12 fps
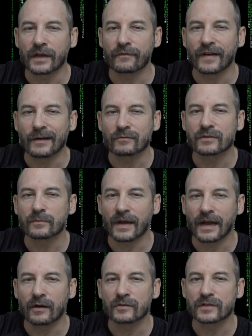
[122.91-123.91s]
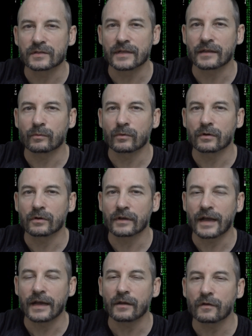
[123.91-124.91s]
I found some houses that were
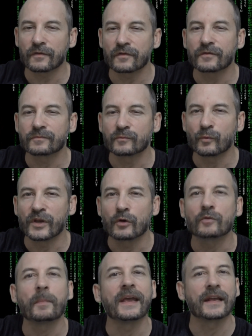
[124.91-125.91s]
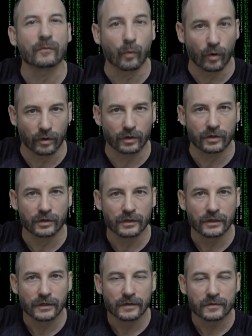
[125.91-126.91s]
kind of, we could make it work.
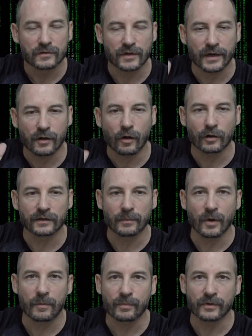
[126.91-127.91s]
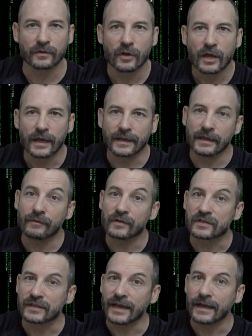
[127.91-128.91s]
So I called them up, and it even
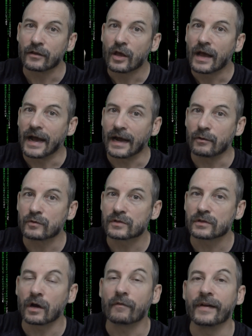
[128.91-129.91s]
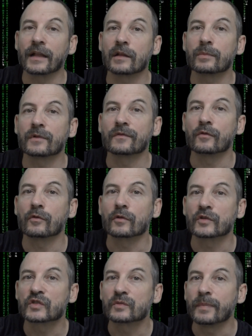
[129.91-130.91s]
said house available
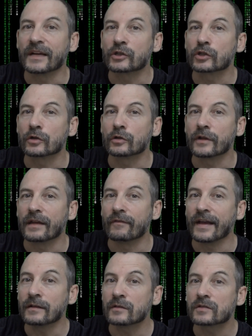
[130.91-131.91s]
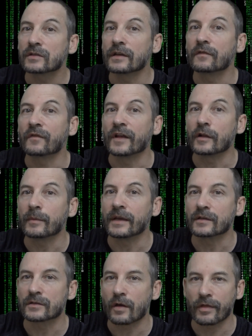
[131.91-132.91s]
for special events and
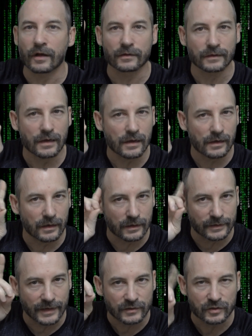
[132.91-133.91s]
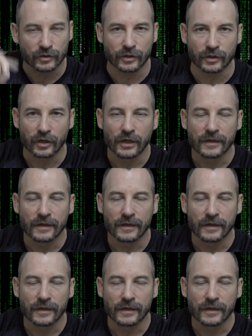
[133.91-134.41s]
filming. So I thought, that's good.